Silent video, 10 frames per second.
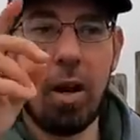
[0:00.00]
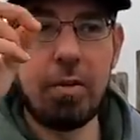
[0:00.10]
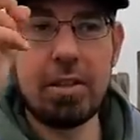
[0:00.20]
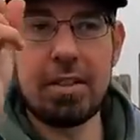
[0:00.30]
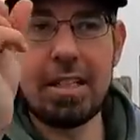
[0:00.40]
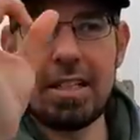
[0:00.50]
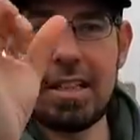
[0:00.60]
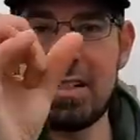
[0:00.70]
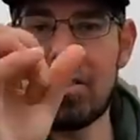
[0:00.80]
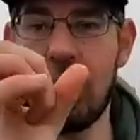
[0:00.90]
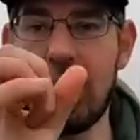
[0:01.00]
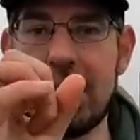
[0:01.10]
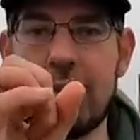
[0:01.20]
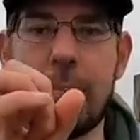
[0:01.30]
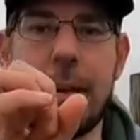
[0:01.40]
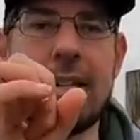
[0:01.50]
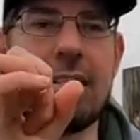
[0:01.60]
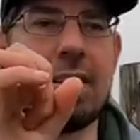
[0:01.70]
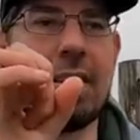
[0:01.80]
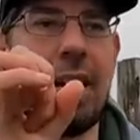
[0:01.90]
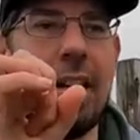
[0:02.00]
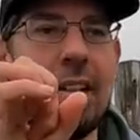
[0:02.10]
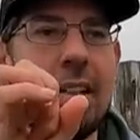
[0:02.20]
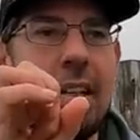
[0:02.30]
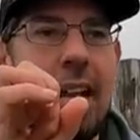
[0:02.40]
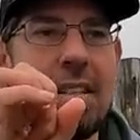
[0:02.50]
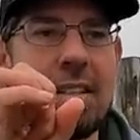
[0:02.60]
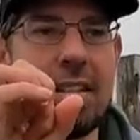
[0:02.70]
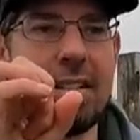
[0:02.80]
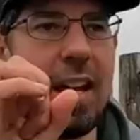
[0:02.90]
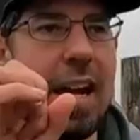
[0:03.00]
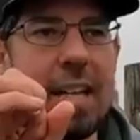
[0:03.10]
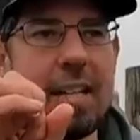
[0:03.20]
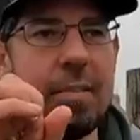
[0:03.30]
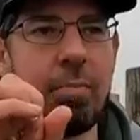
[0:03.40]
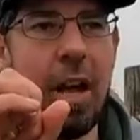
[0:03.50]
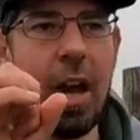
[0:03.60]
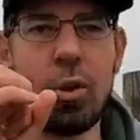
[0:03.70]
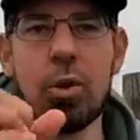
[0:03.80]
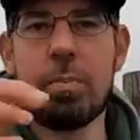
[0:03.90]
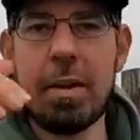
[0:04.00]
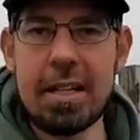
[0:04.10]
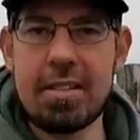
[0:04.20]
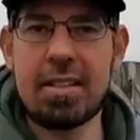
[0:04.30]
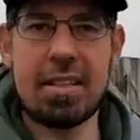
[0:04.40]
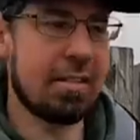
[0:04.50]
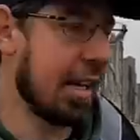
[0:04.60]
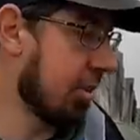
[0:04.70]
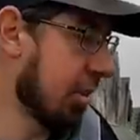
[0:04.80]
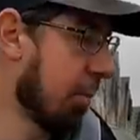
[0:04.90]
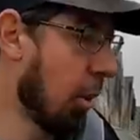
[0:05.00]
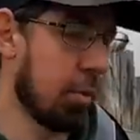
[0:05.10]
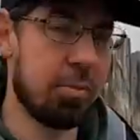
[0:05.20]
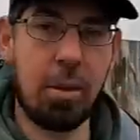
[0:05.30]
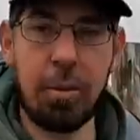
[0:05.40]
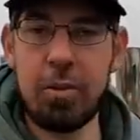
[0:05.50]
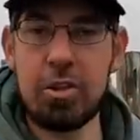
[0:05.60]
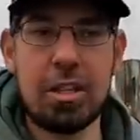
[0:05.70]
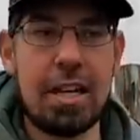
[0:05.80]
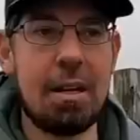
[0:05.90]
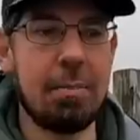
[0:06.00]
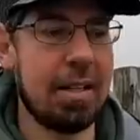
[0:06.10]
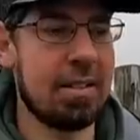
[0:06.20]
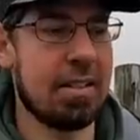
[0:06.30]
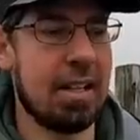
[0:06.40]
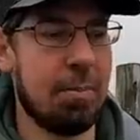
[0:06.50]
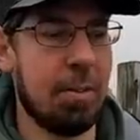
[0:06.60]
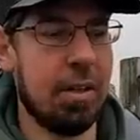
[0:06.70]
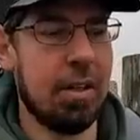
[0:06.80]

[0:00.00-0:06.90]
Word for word: Obviously that tiny little pea sinker is gonna take a good minute to sink down to the bottom. So we're fishing in eight meters deep.